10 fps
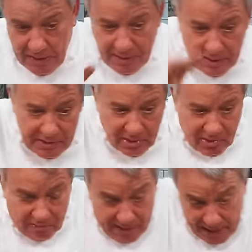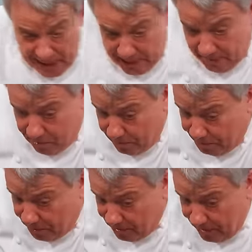then you go right ahead. I'm going to
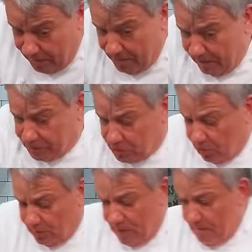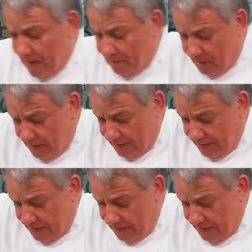put a little bit of salt and pepper